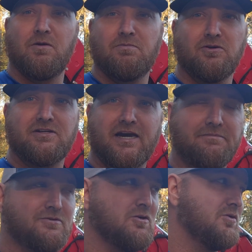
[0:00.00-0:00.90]
rubber
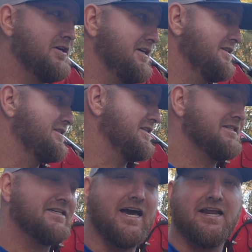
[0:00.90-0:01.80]
type toys.
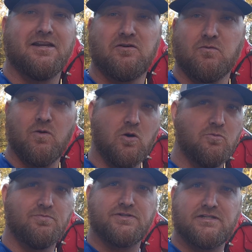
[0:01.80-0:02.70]
She's got little
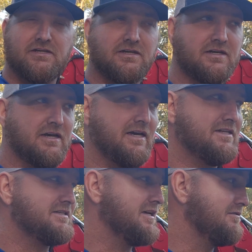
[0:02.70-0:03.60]
ropes
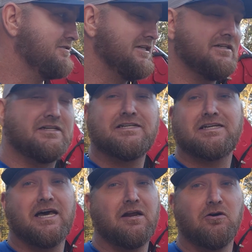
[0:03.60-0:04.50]
and stuff.
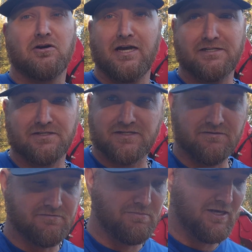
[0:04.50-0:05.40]
She's got all kinds of
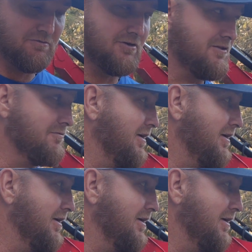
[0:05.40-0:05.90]
stuff to play with